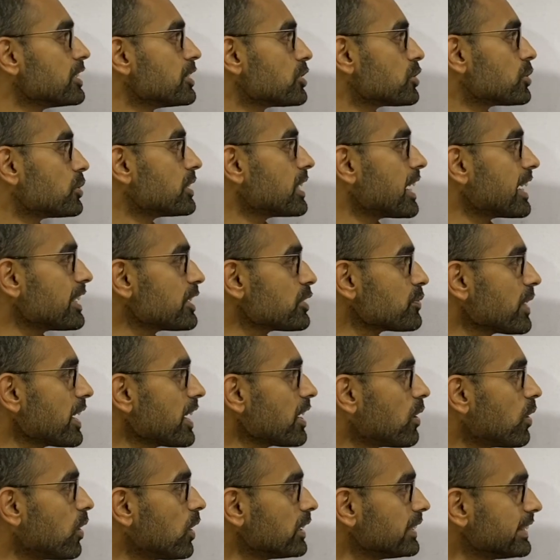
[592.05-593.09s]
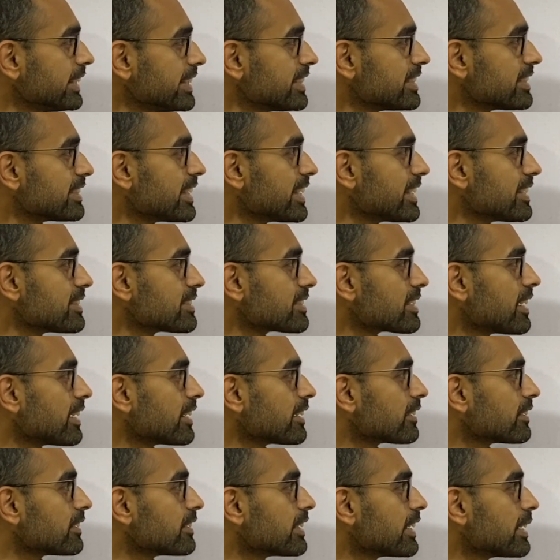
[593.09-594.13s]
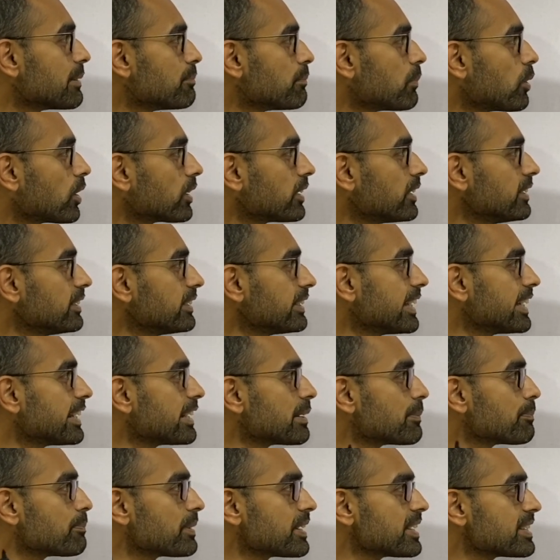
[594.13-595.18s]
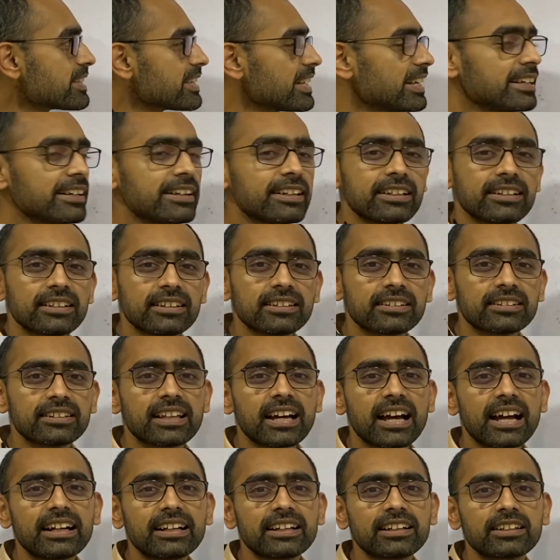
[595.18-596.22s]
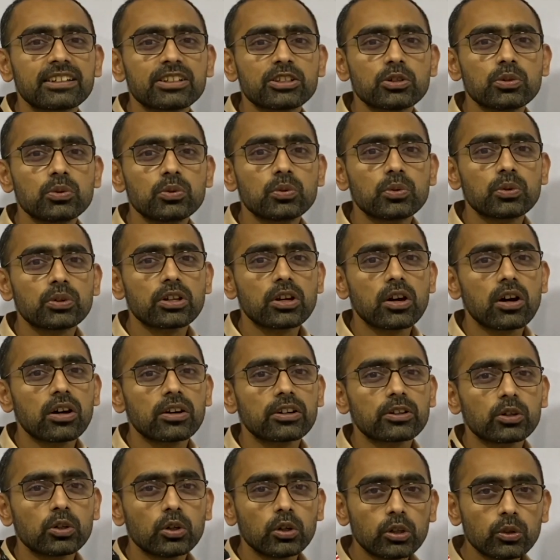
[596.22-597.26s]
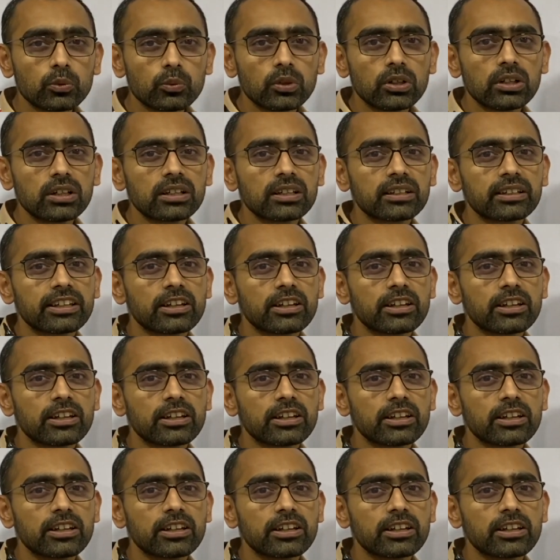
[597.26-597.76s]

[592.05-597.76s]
So that is why all these things are important. They represent that your good work,